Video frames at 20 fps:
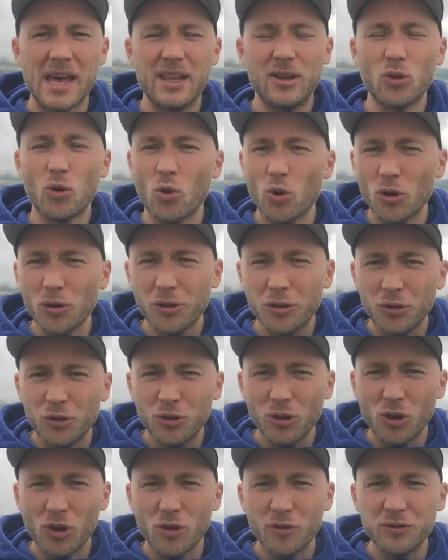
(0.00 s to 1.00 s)
and
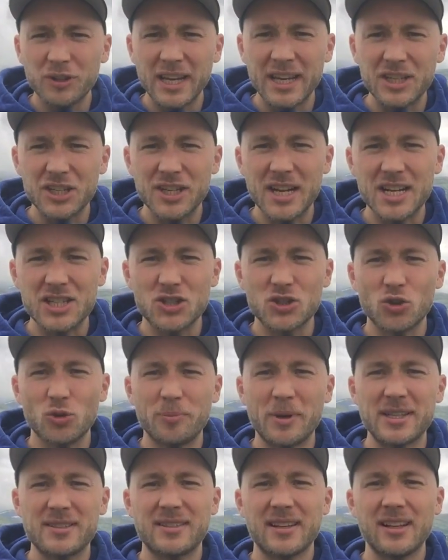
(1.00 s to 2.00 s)
author of the international
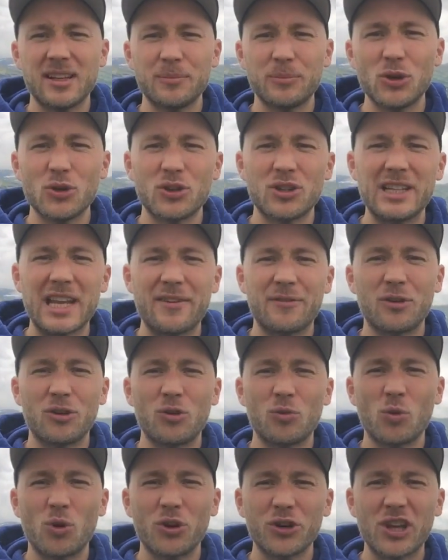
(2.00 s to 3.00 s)
best-selling book
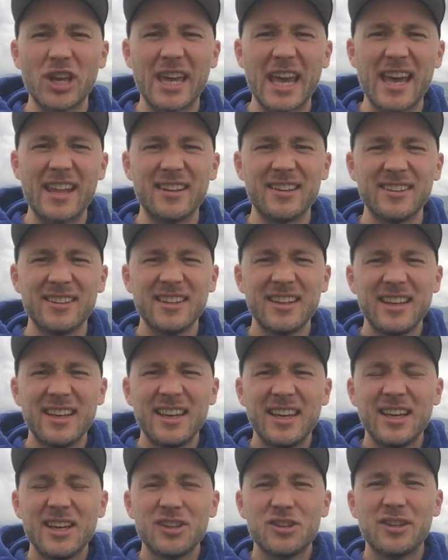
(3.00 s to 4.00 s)
Never Work Again.
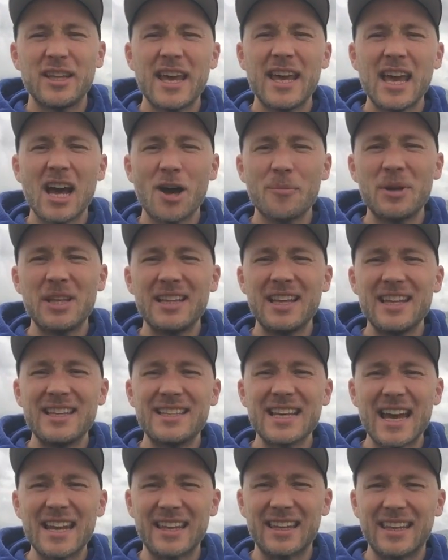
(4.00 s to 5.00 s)
Today I'm in
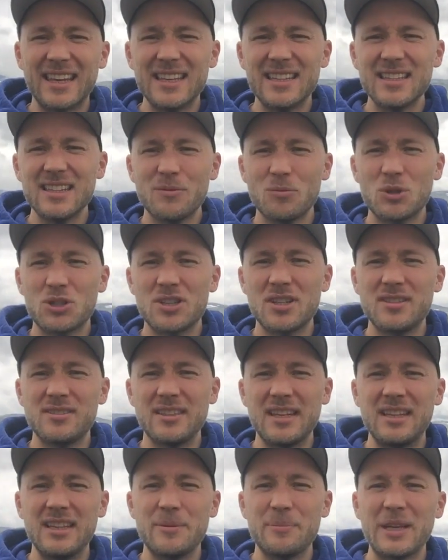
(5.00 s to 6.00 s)
Hjerkinn, which is
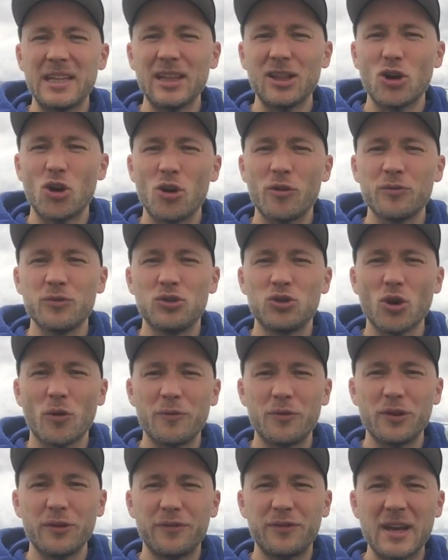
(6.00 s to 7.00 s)
in the middle of
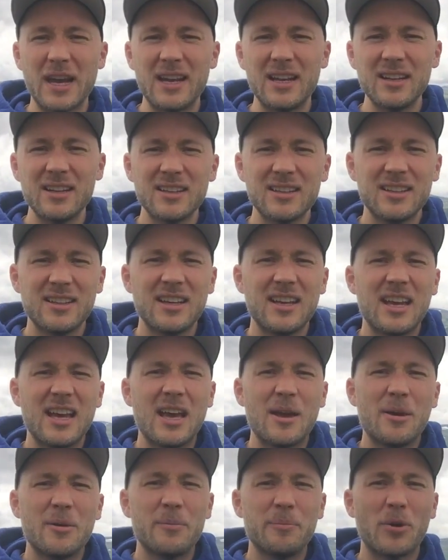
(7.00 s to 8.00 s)
Dovrefjell.
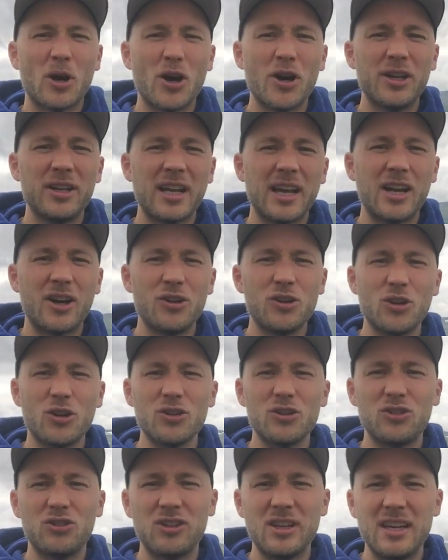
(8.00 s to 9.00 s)
Behind here you
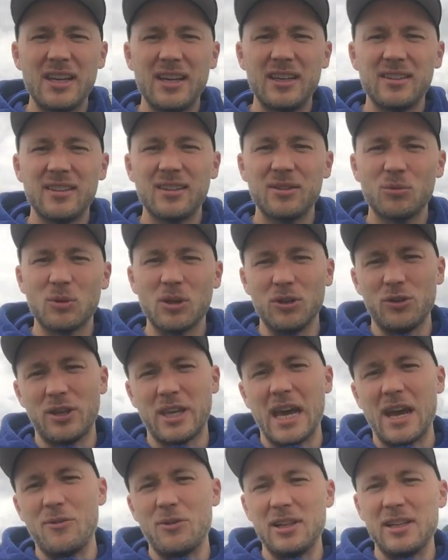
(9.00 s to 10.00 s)
can see, well, you
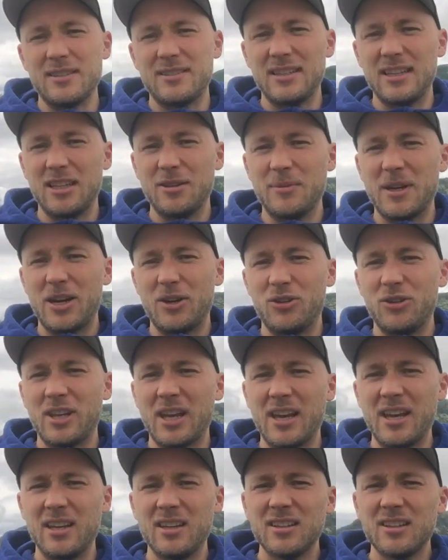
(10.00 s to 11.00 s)
can't really see them here
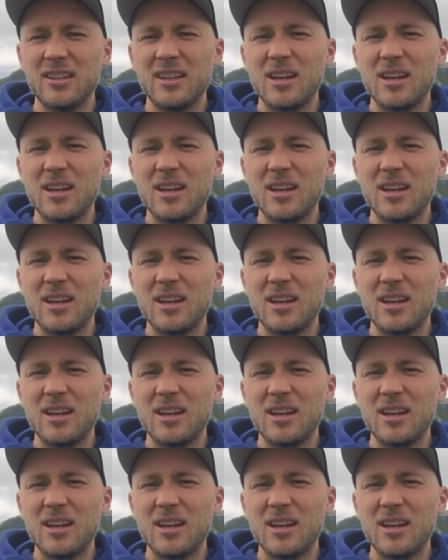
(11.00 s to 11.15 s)
today,